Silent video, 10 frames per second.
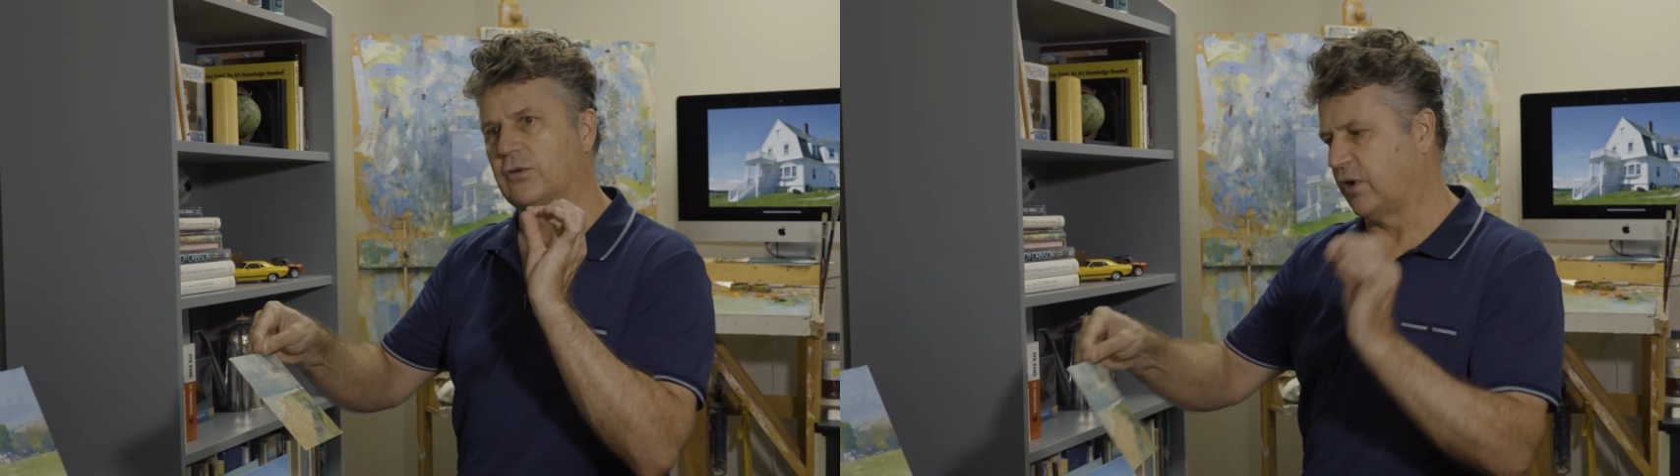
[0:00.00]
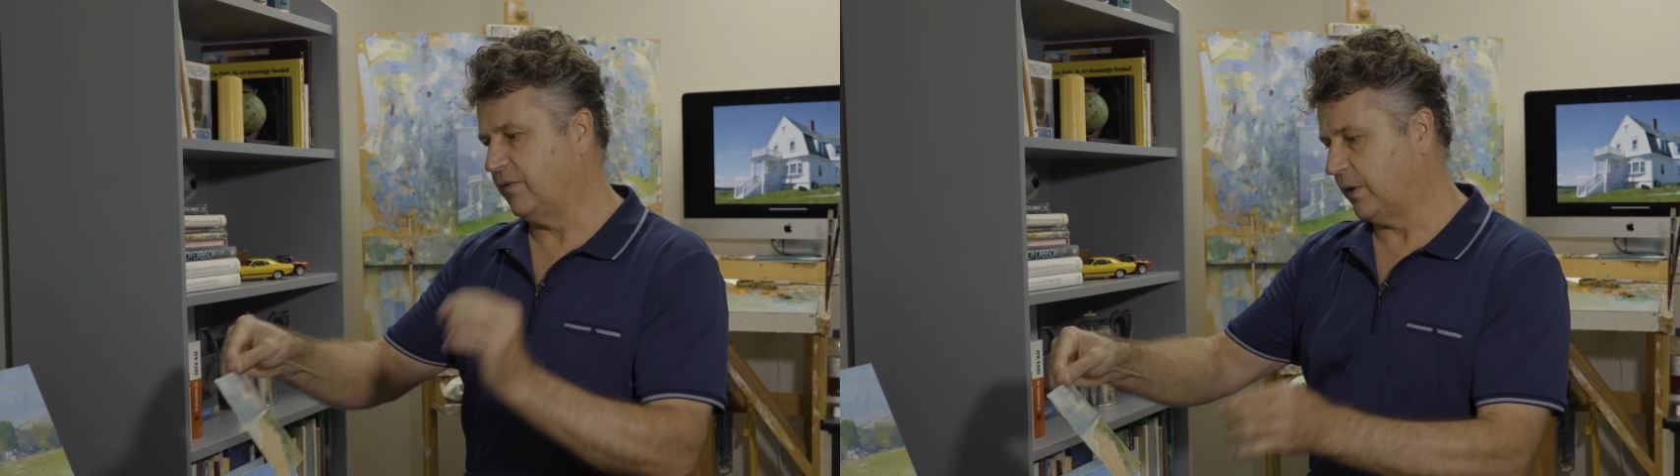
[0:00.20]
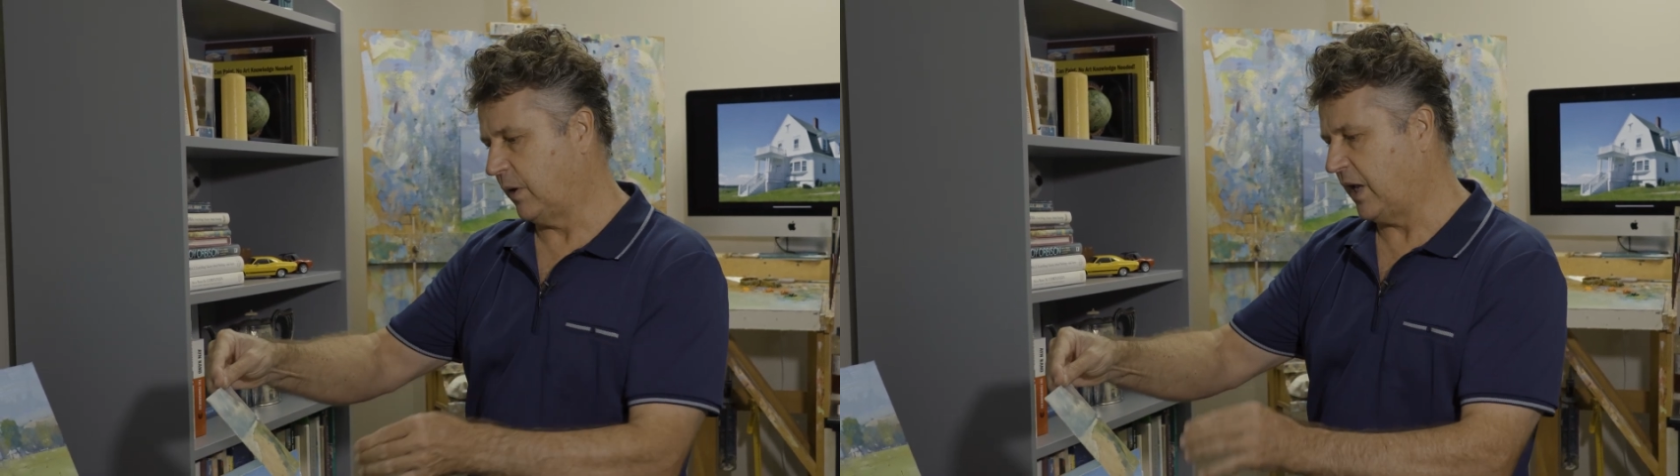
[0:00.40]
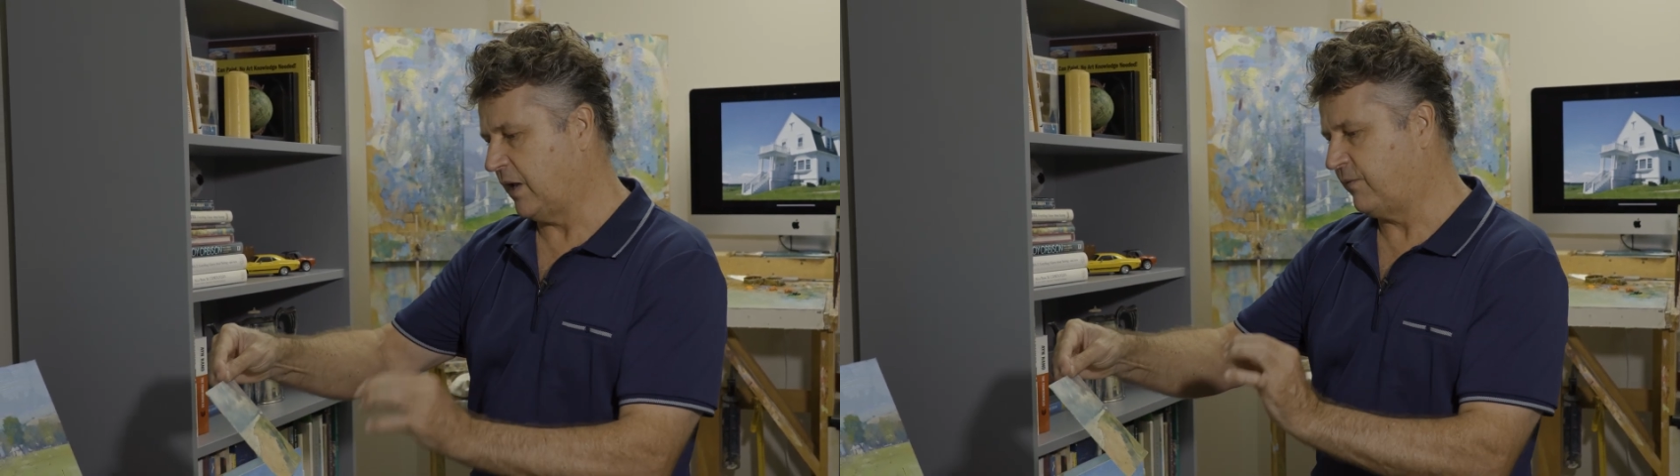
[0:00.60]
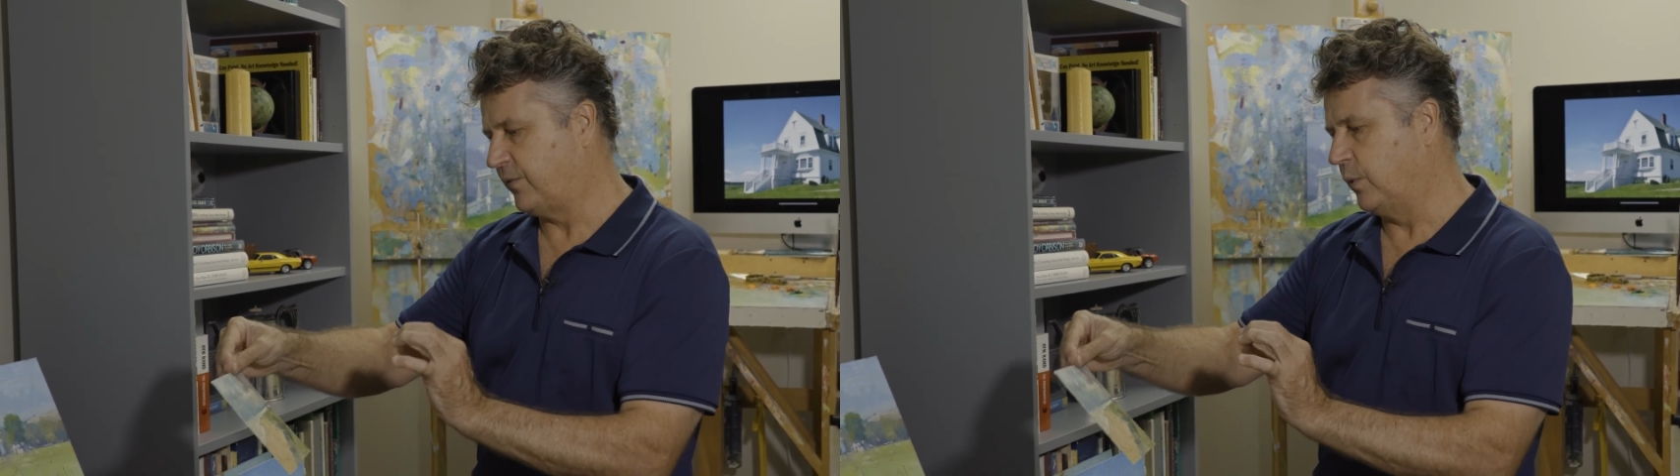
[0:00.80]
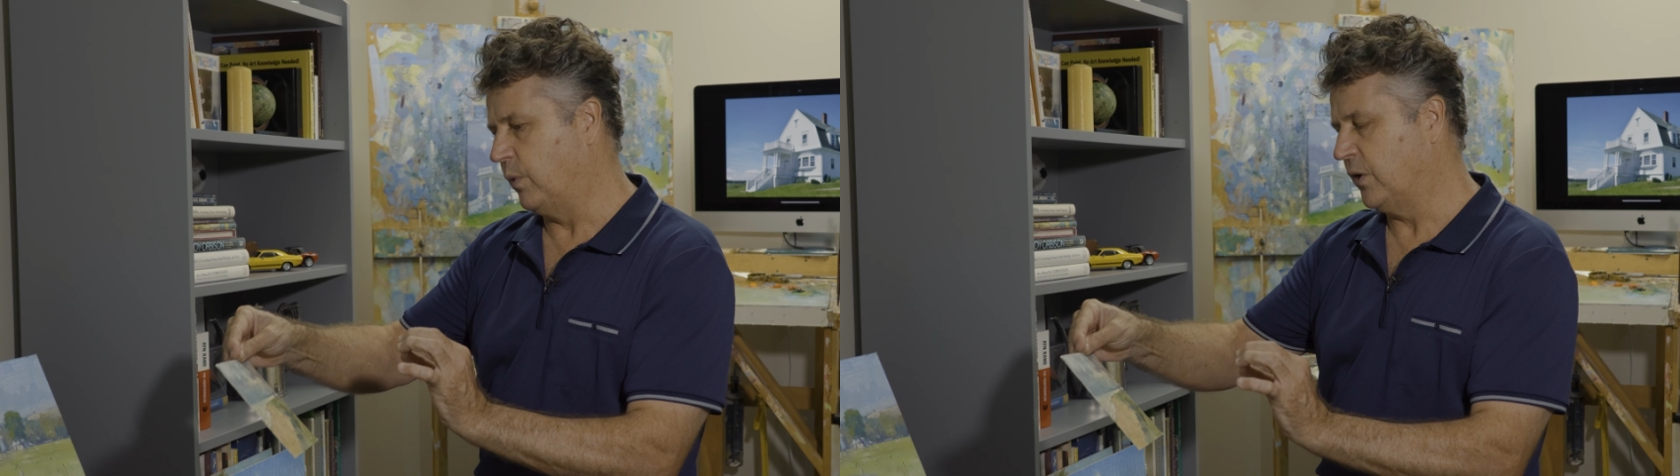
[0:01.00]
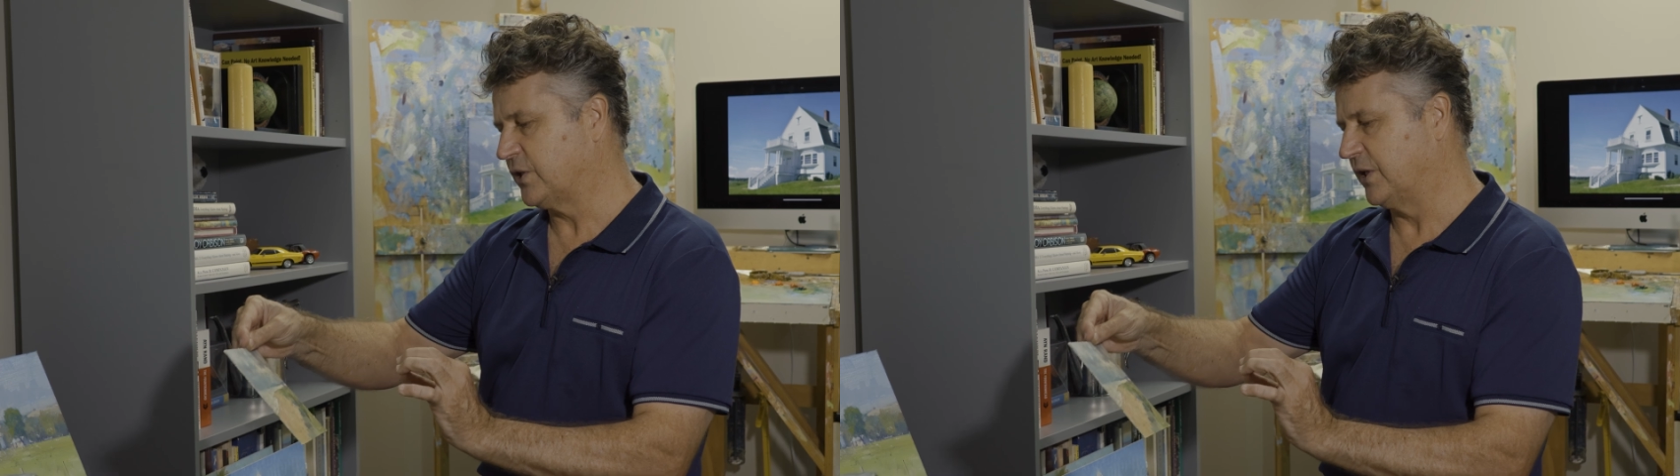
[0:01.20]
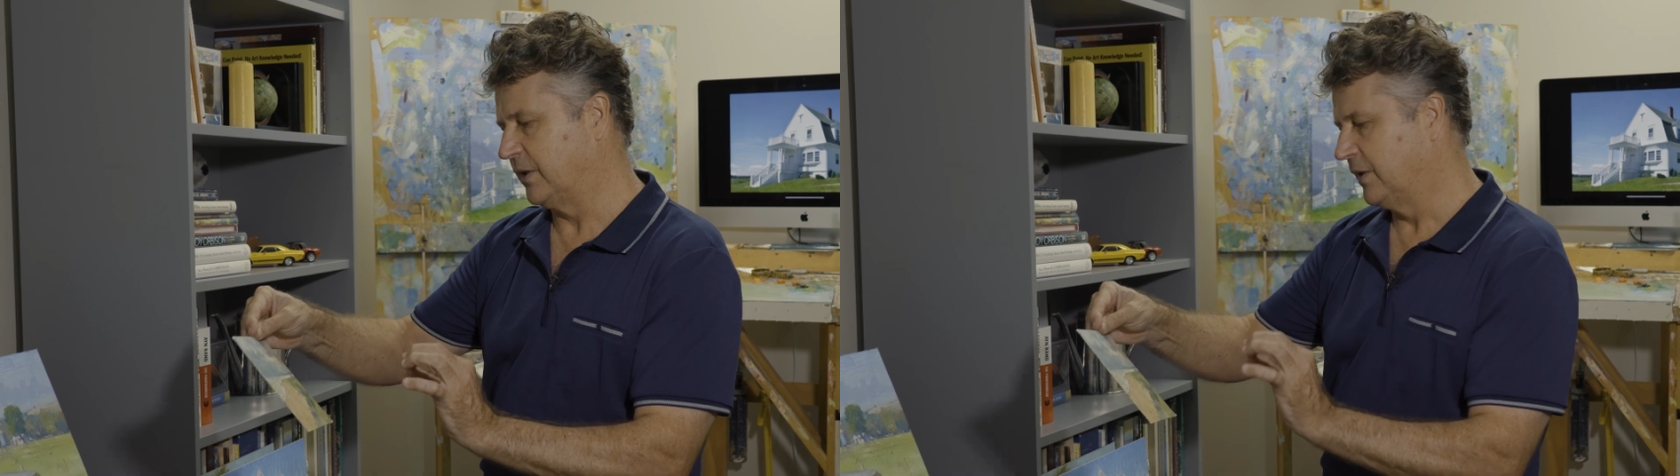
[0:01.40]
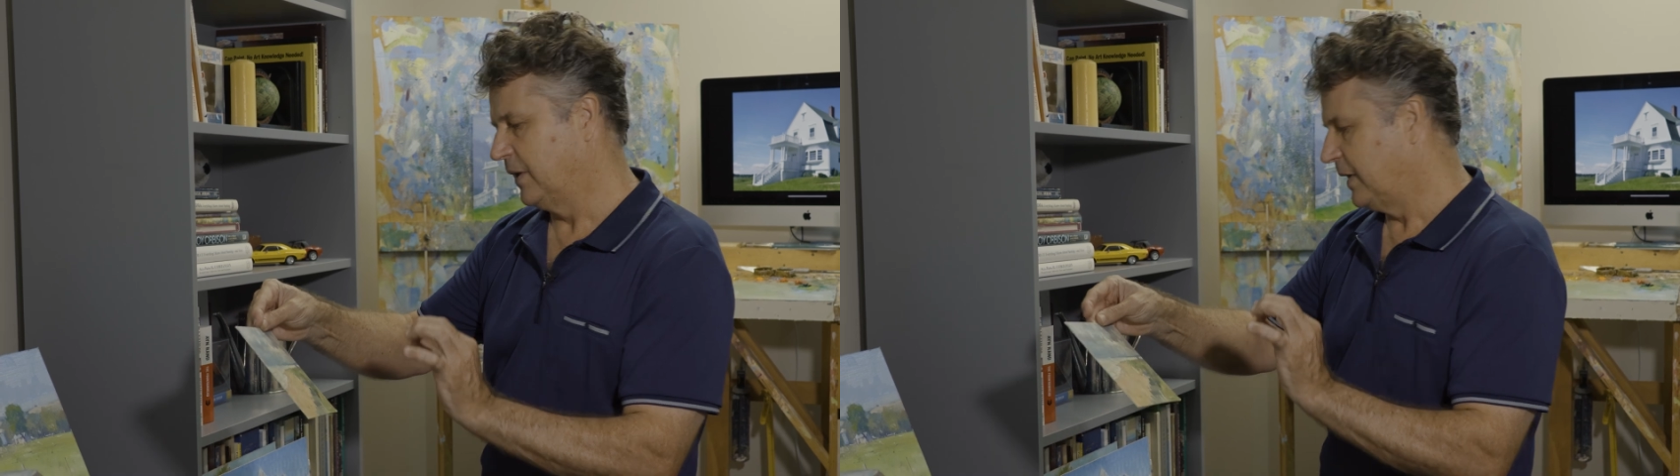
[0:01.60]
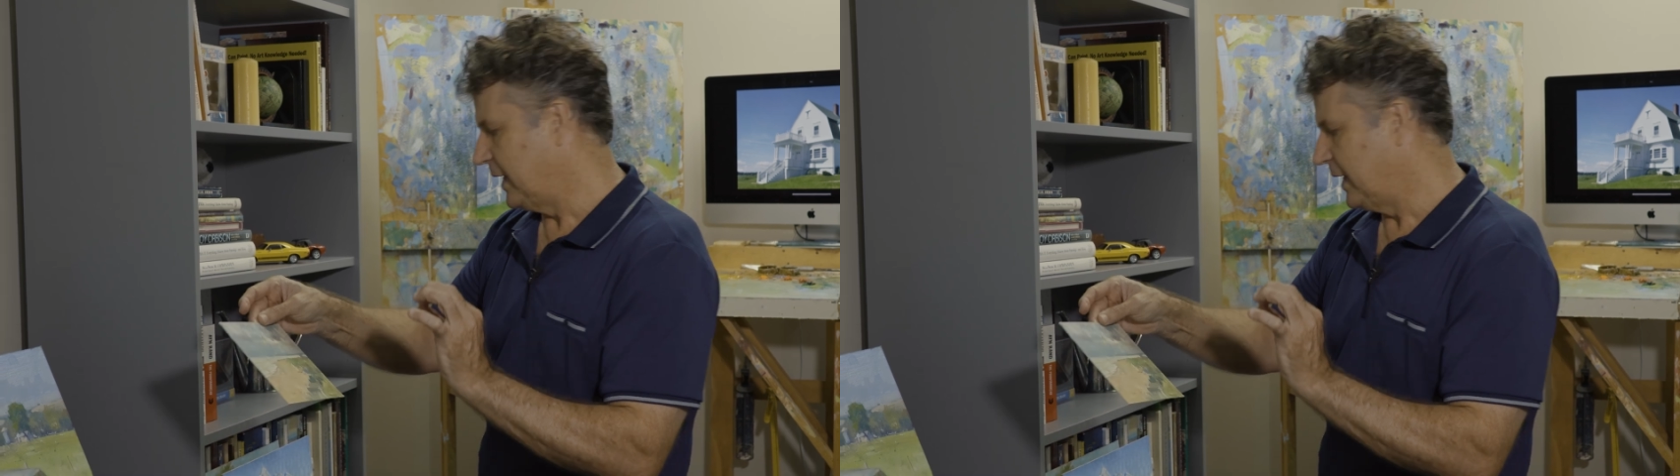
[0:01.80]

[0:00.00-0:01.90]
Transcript: Trevor, if you were to